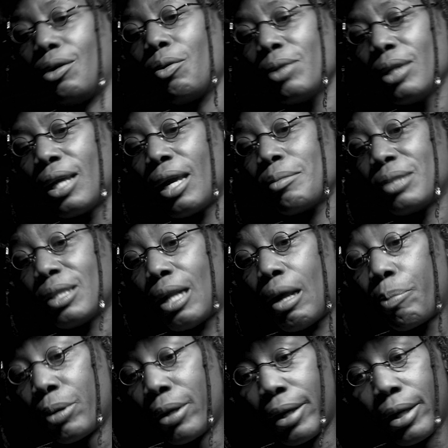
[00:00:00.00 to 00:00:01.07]
only games that I
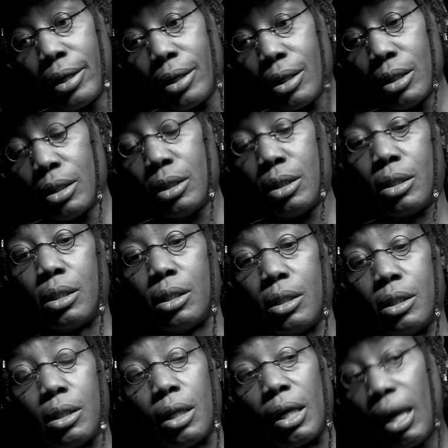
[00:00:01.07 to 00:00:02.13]
play is
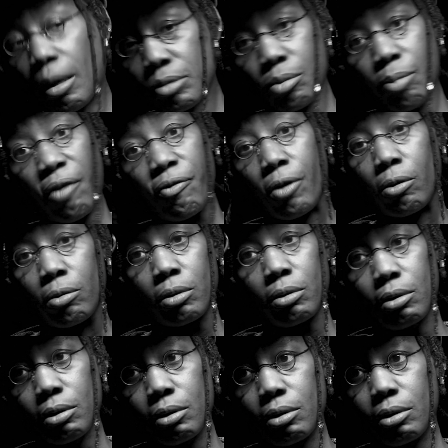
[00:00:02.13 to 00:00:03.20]
the games on my phone.
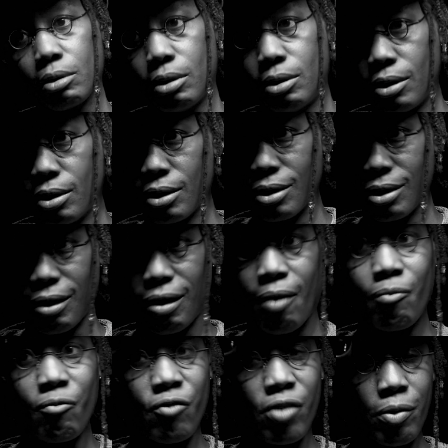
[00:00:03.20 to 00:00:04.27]

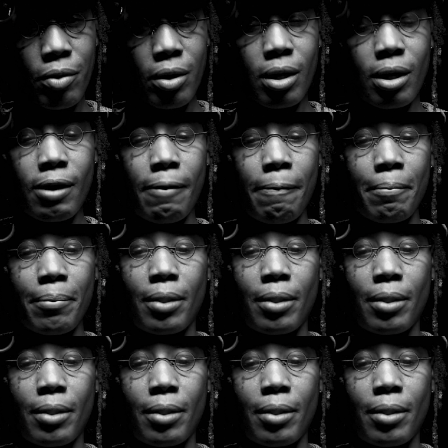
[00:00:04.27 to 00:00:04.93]
I'm very